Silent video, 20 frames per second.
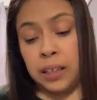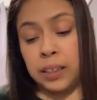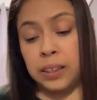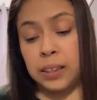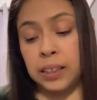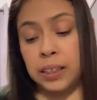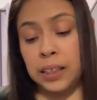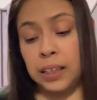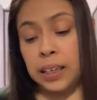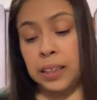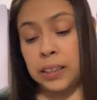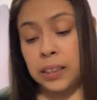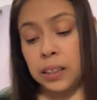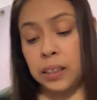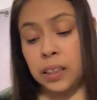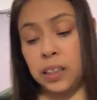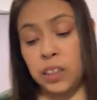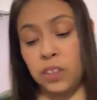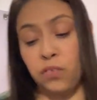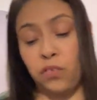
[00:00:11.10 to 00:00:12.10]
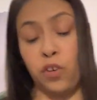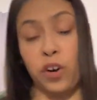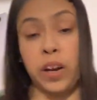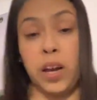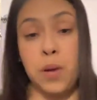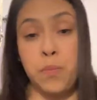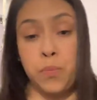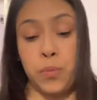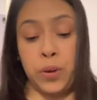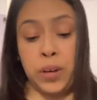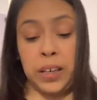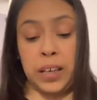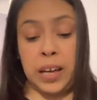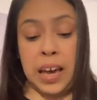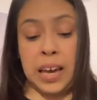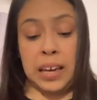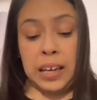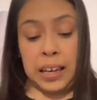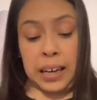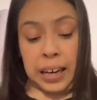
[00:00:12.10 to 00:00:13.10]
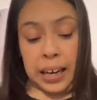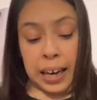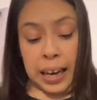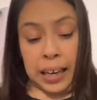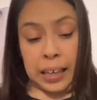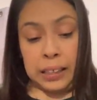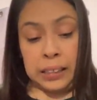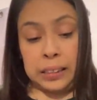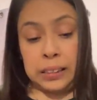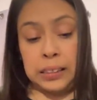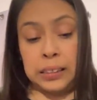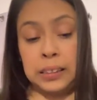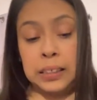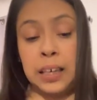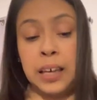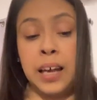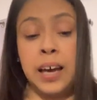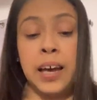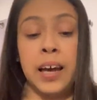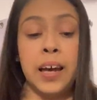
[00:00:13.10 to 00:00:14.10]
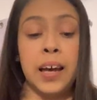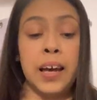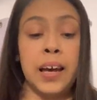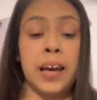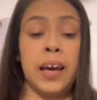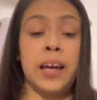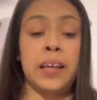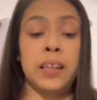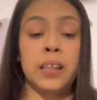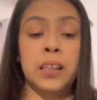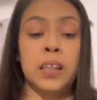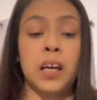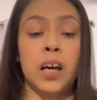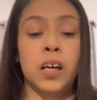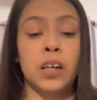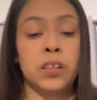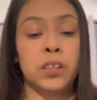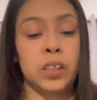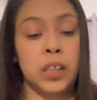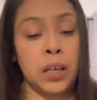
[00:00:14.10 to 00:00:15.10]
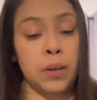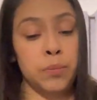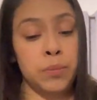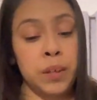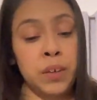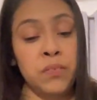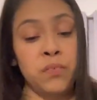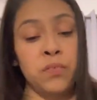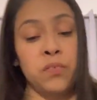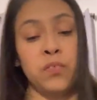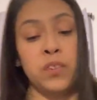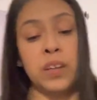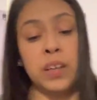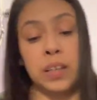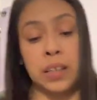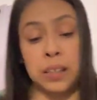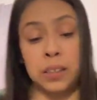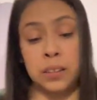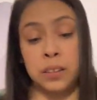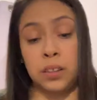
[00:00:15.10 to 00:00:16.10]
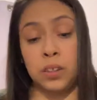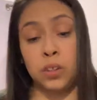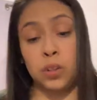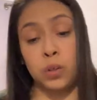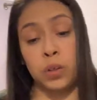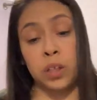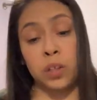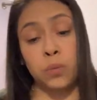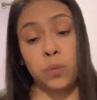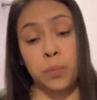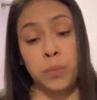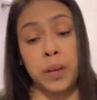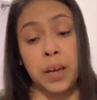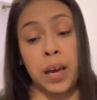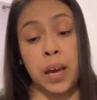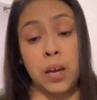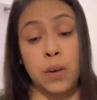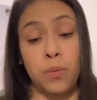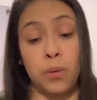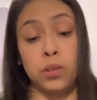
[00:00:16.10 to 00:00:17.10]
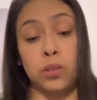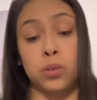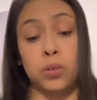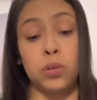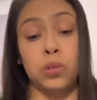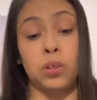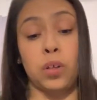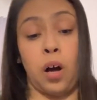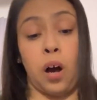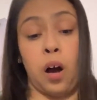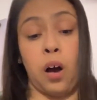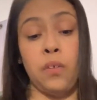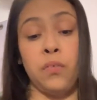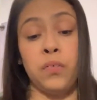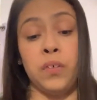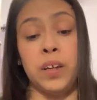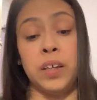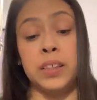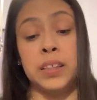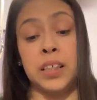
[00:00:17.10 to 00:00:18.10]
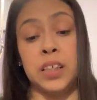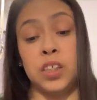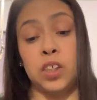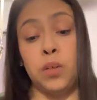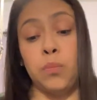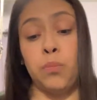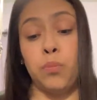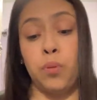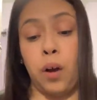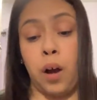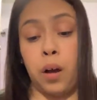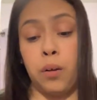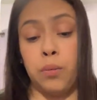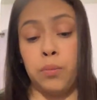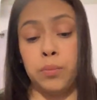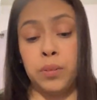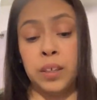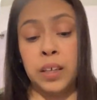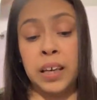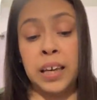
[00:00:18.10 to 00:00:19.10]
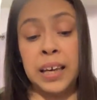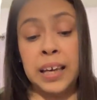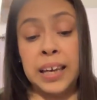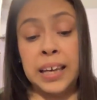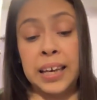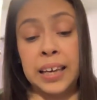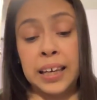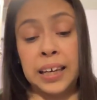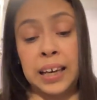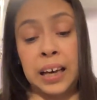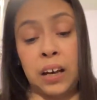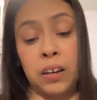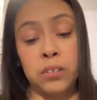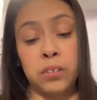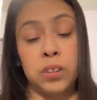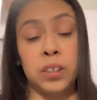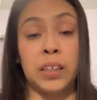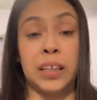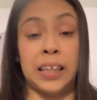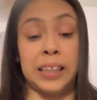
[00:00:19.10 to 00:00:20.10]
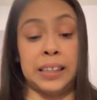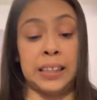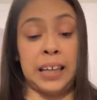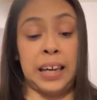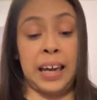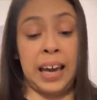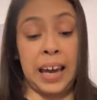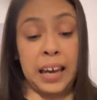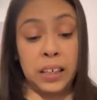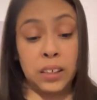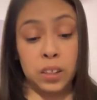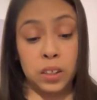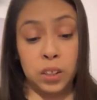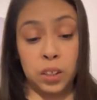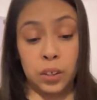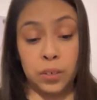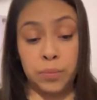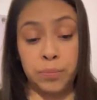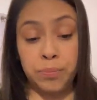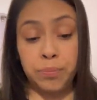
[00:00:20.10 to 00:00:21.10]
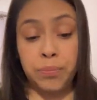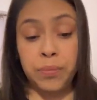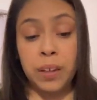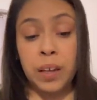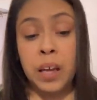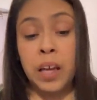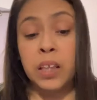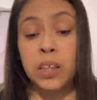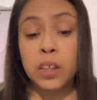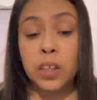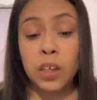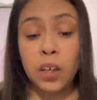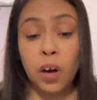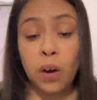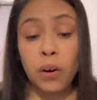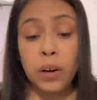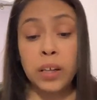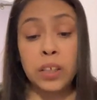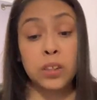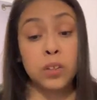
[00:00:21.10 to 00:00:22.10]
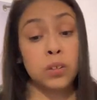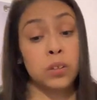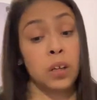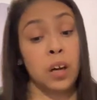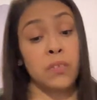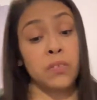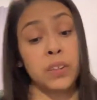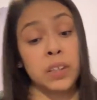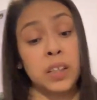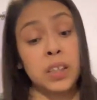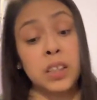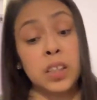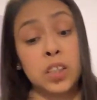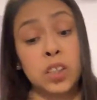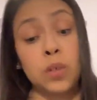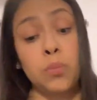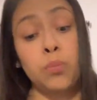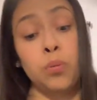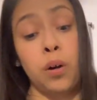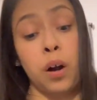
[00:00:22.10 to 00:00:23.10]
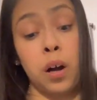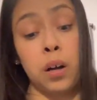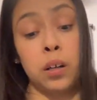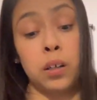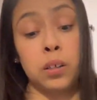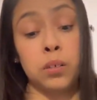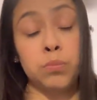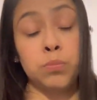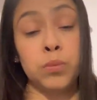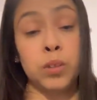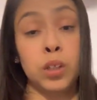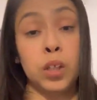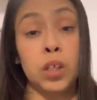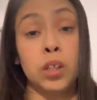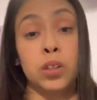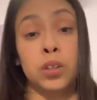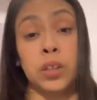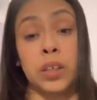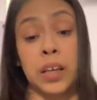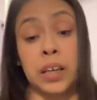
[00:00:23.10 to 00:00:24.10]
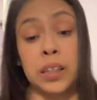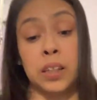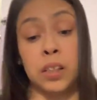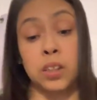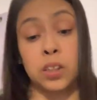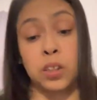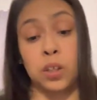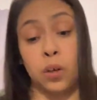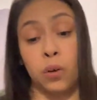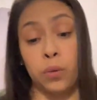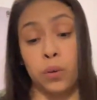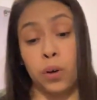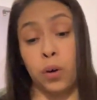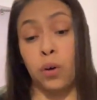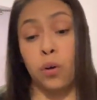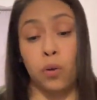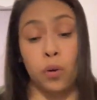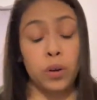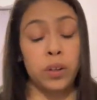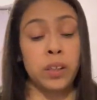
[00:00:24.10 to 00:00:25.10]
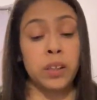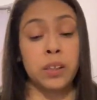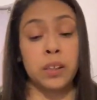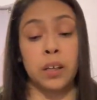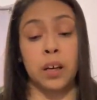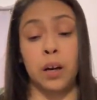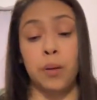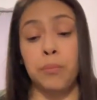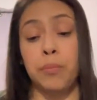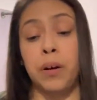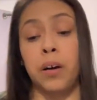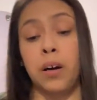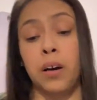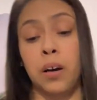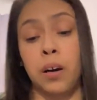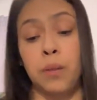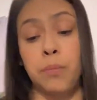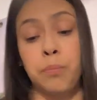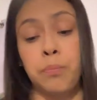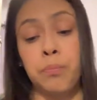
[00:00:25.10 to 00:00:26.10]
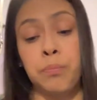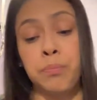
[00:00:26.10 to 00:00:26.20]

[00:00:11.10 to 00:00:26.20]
This lesson is for a pre-K class and the objective is the students will be able to solve addition problems and count to get the answer. The goal is to solve the addition problems to get the total or the sum of